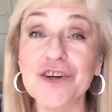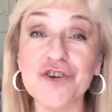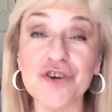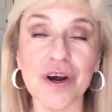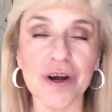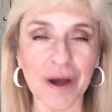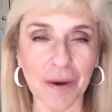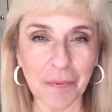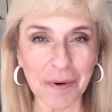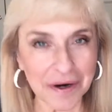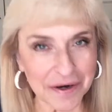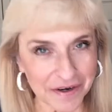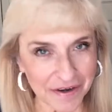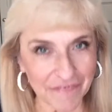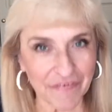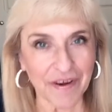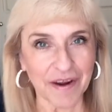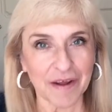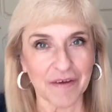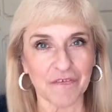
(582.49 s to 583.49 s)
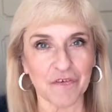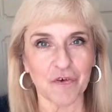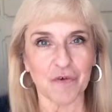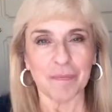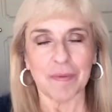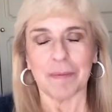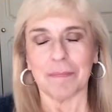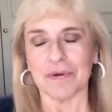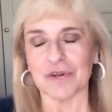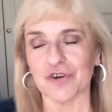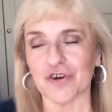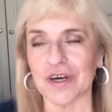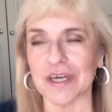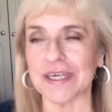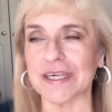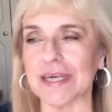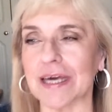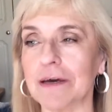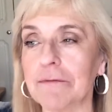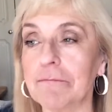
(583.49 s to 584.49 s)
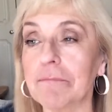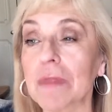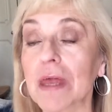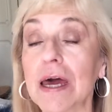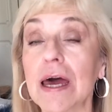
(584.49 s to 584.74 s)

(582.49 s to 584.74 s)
I wonder if any of you remember Tressy.